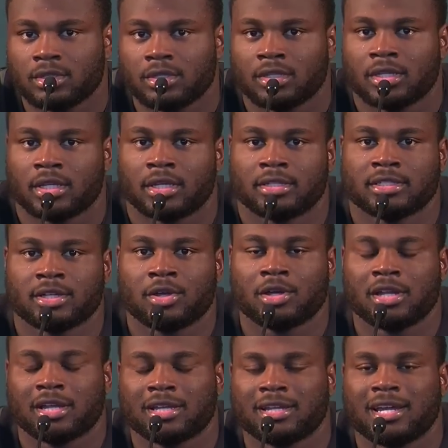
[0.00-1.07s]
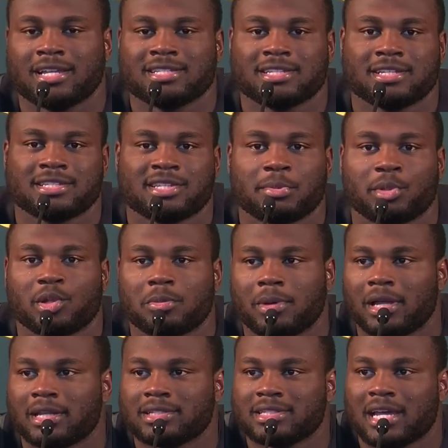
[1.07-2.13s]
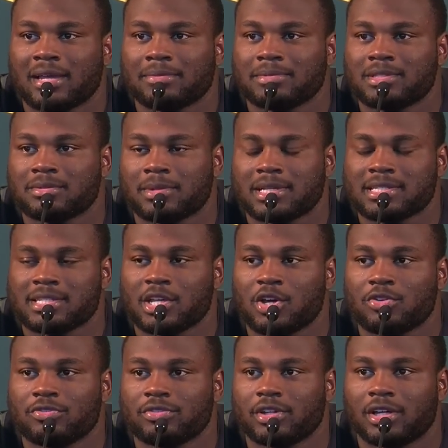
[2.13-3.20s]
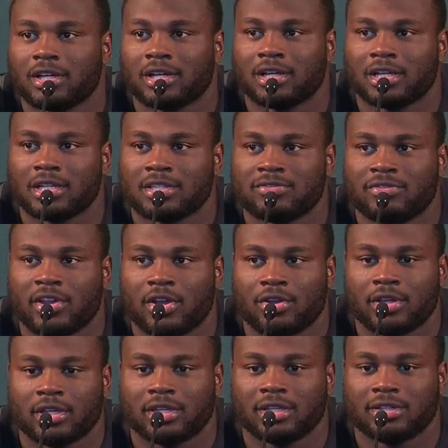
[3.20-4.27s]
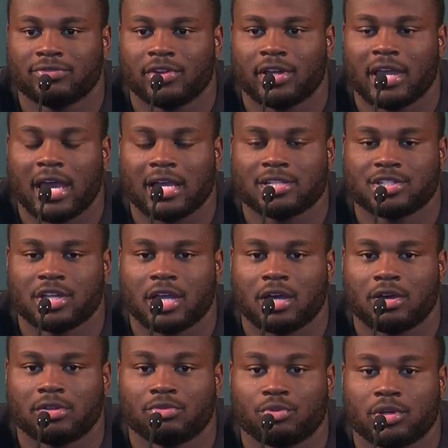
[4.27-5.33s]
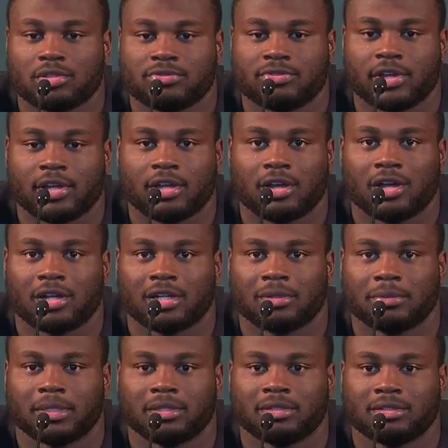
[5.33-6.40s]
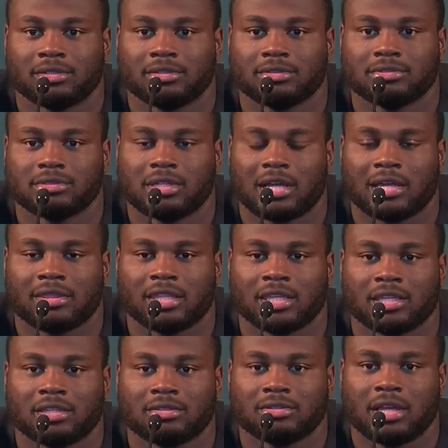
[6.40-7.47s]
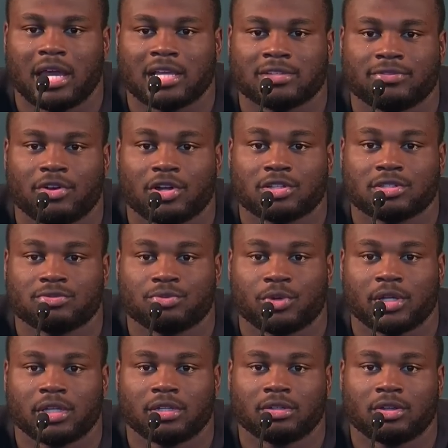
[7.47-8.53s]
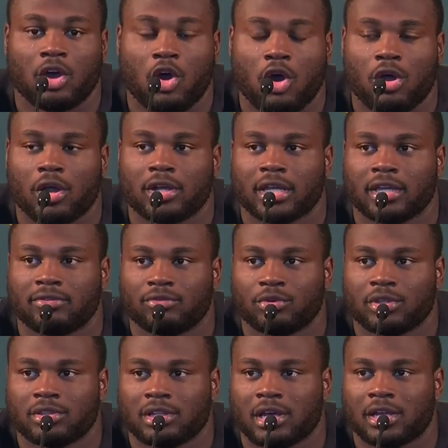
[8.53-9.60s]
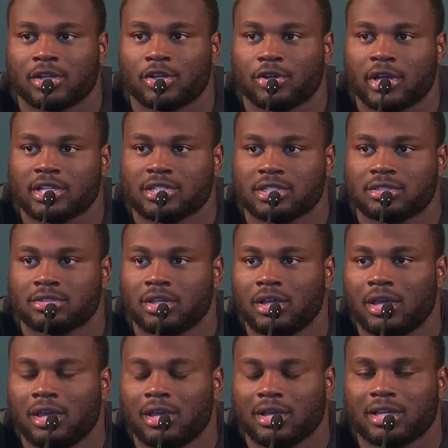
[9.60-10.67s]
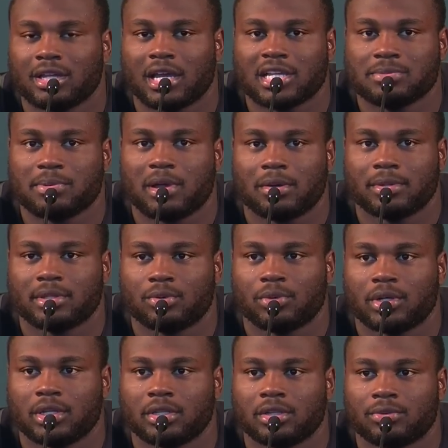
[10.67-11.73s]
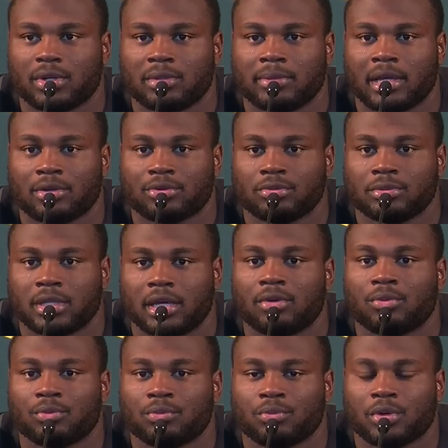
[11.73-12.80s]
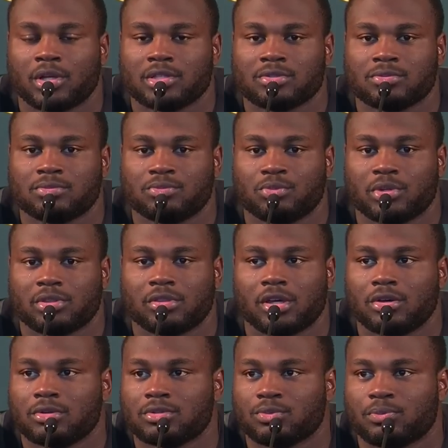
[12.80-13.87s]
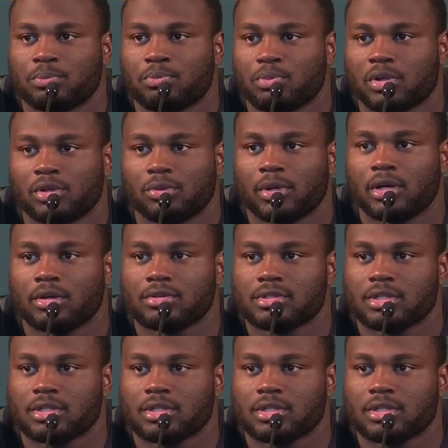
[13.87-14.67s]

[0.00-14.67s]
Yeah, Kenai is a similar body type to myself. He's very, very agile and runs very hard. I mean, I think as far as running hard and with a lot of aggression, Kenai is probably the one in the running back room that runs with those pretty well.